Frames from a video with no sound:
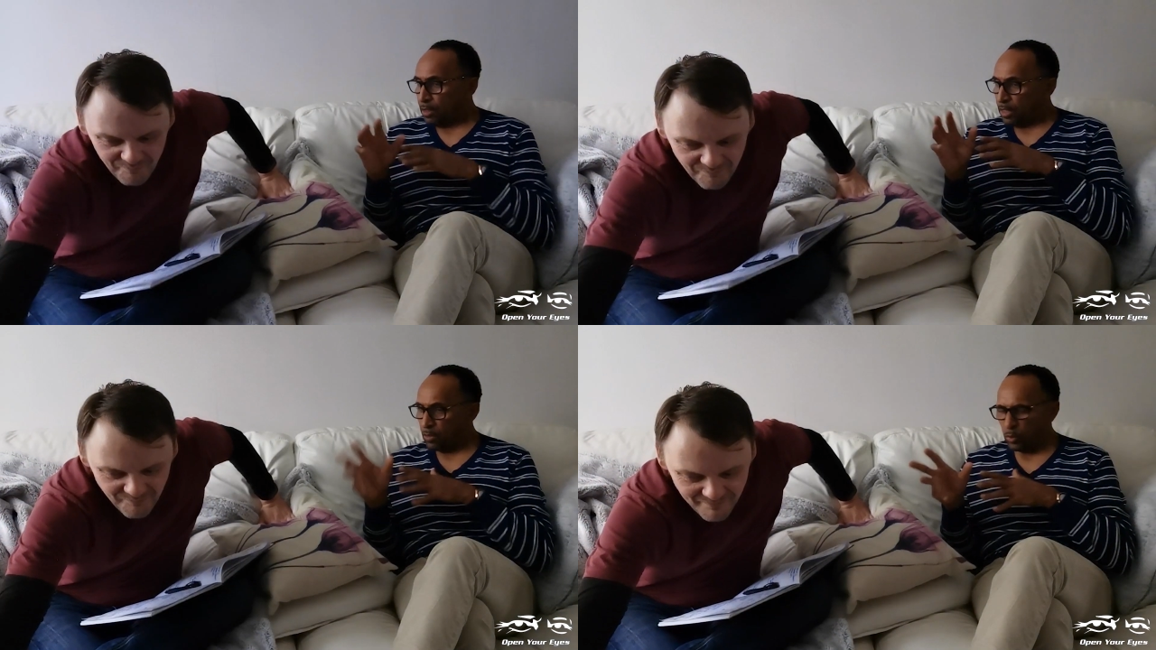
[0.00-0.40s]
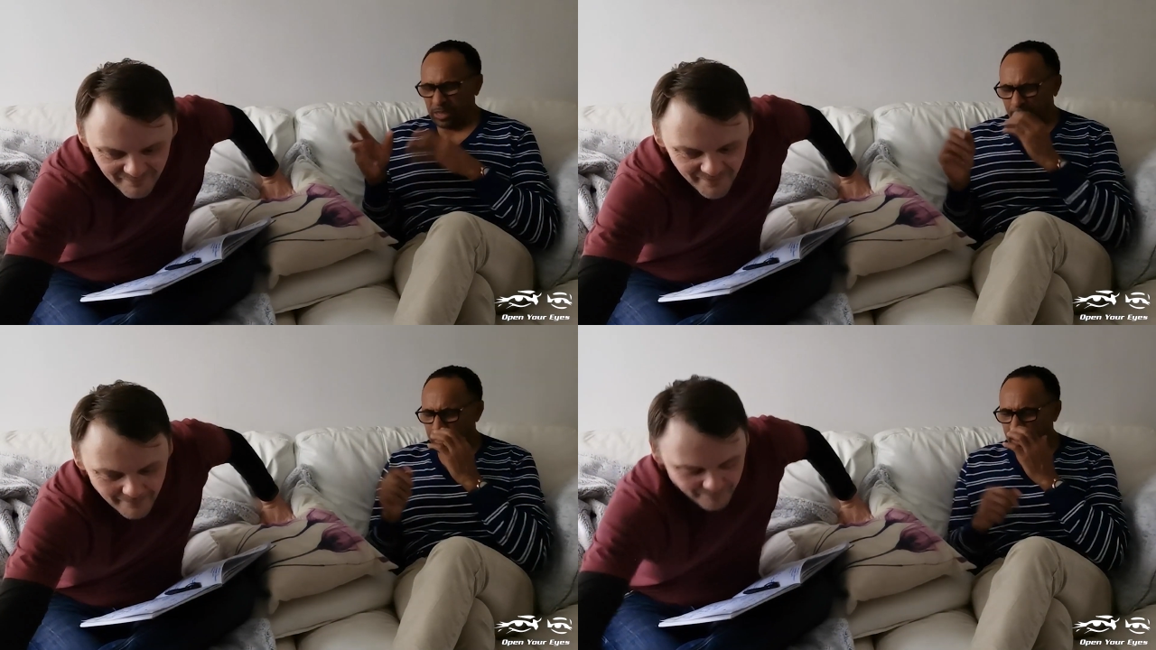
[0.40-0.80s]
Speaker 1: It was, I
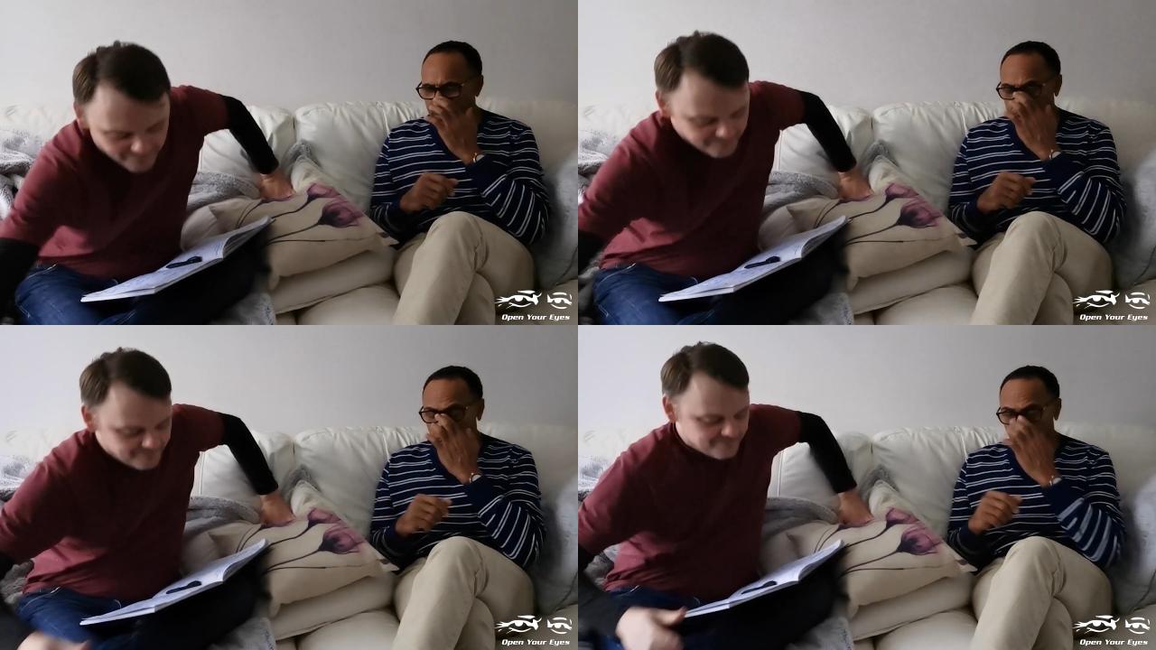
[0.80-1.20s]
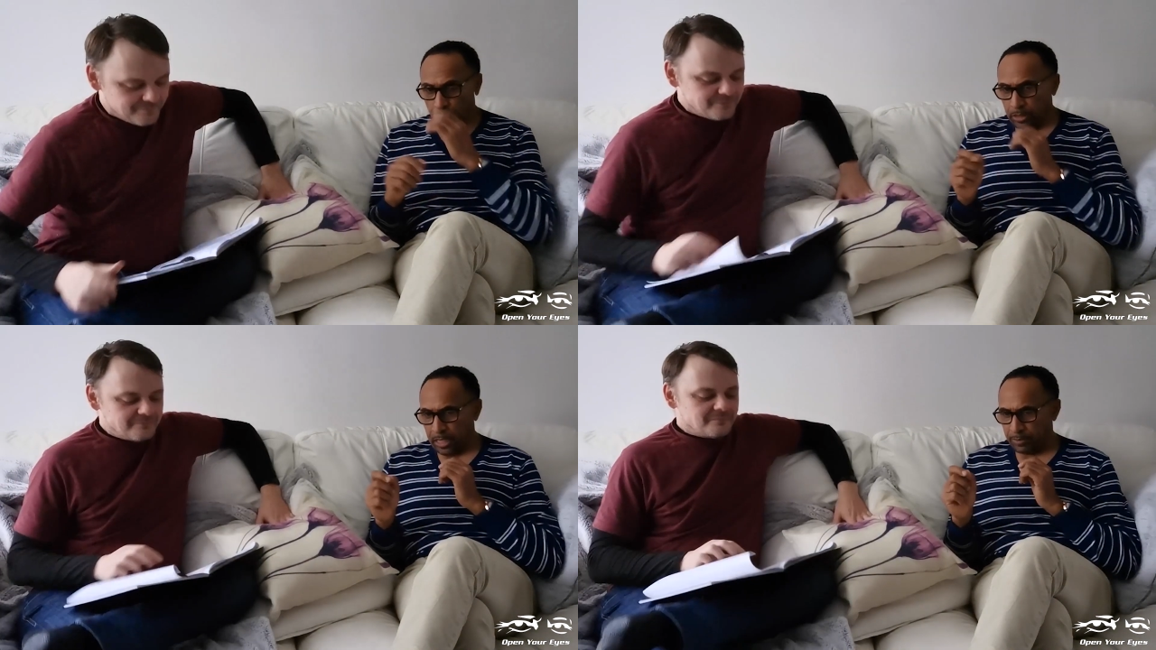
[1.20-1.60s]
believe, in the New
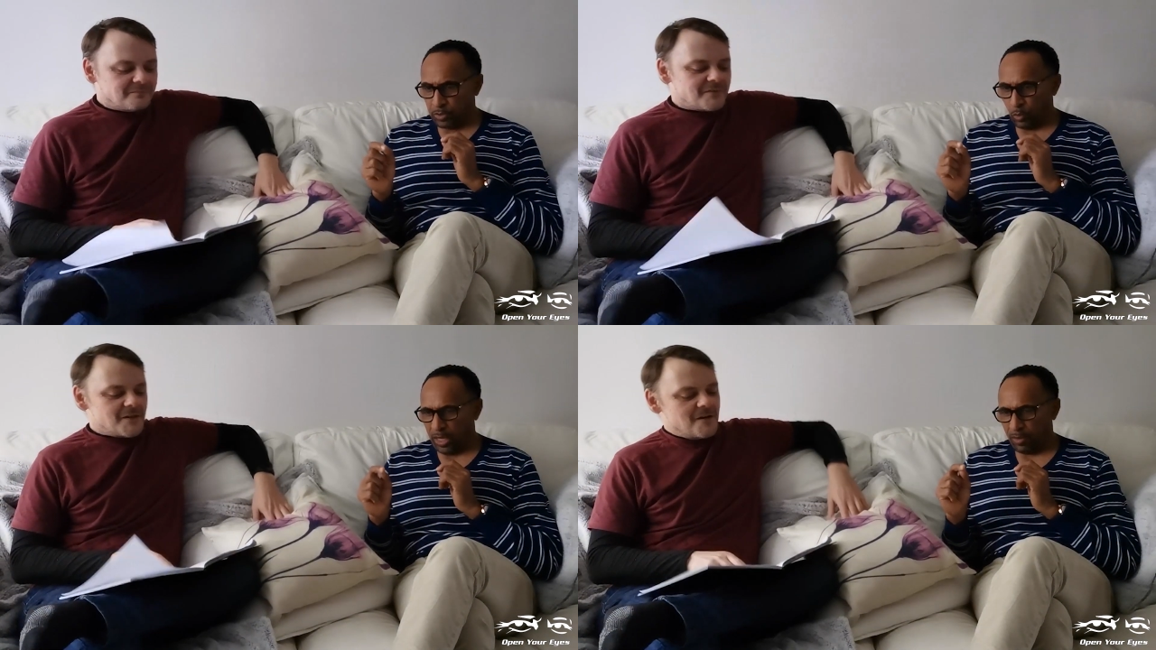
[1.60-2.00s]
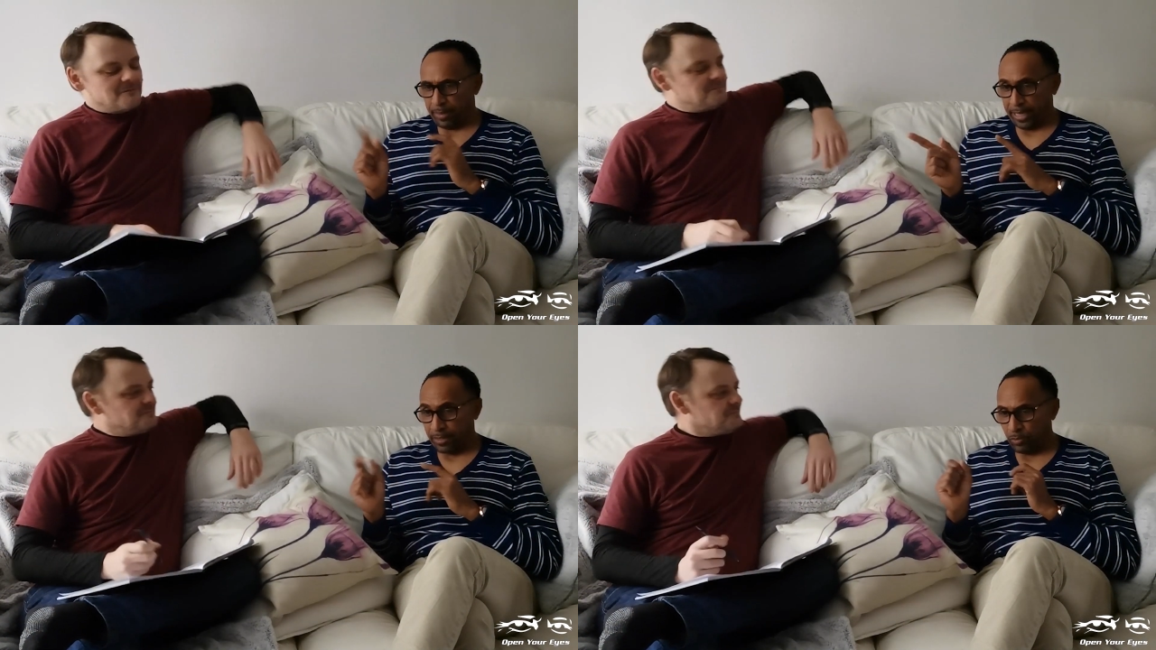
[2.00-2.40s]
York Times a while
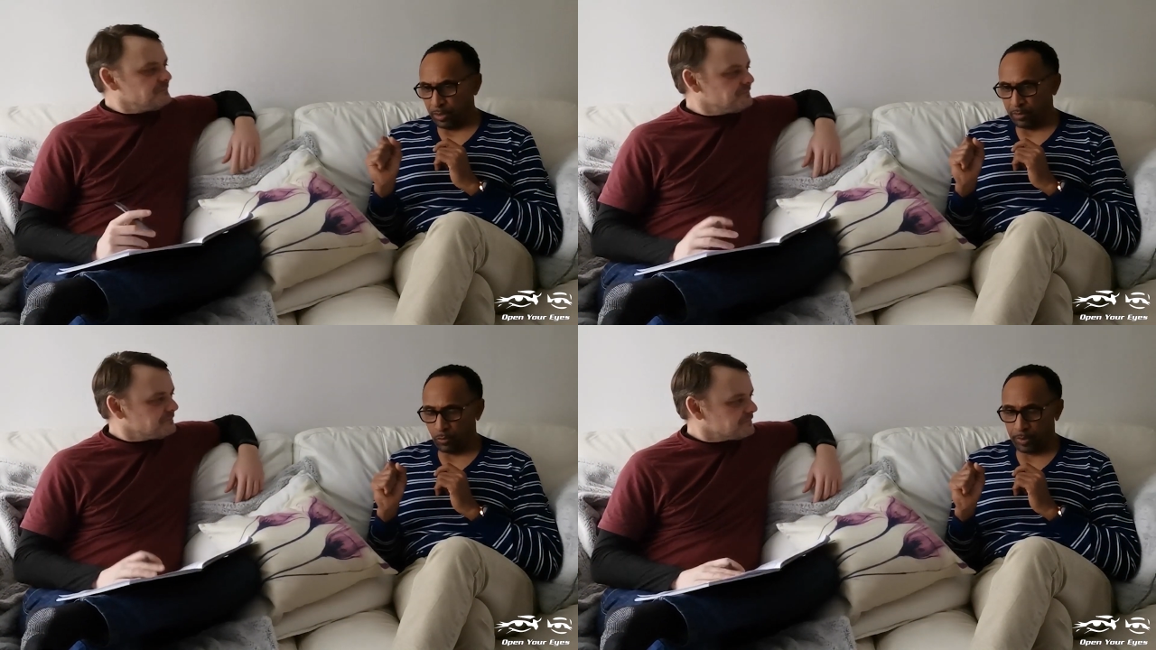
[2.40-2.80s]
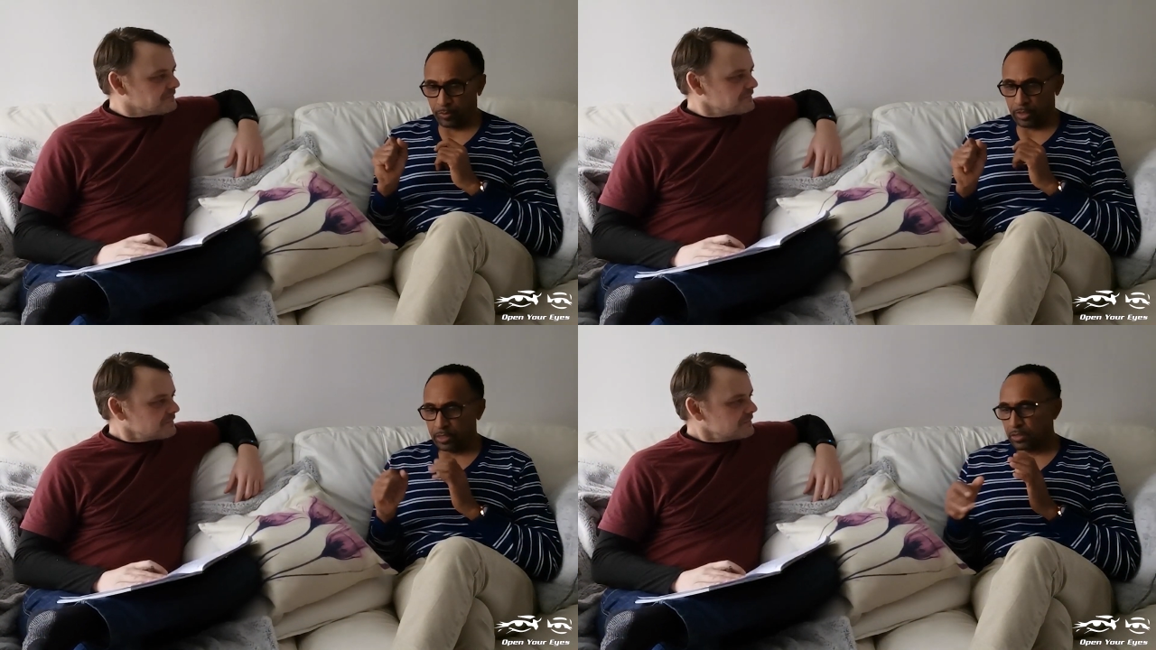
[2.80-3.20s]
back, and you probably remember
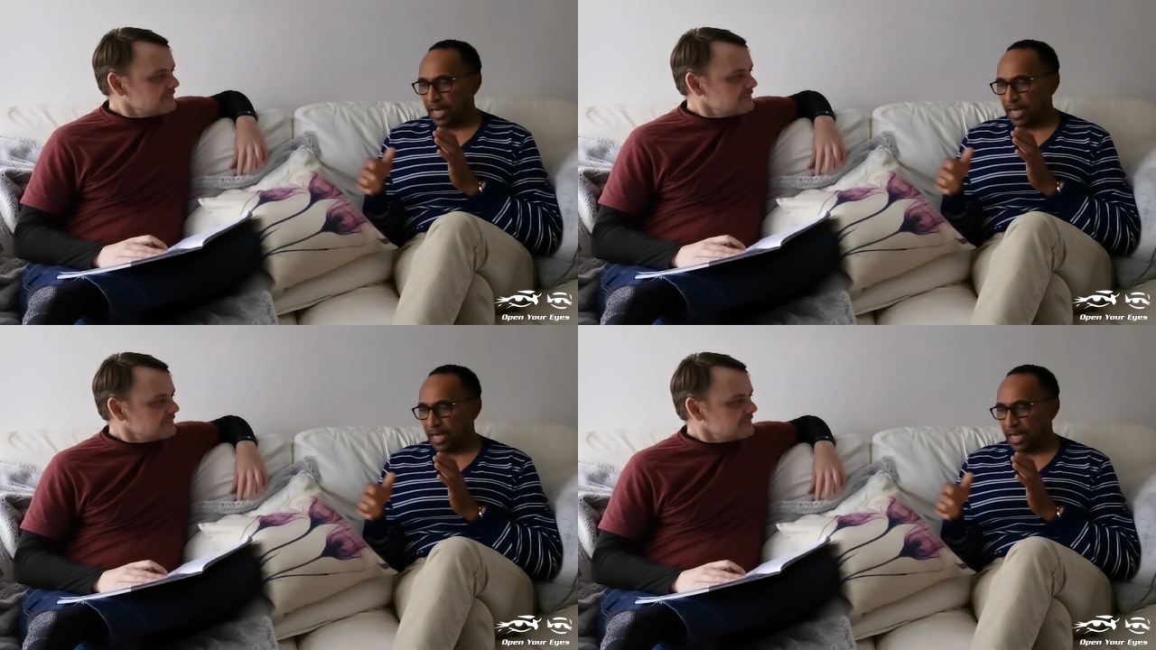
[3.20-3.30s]
this.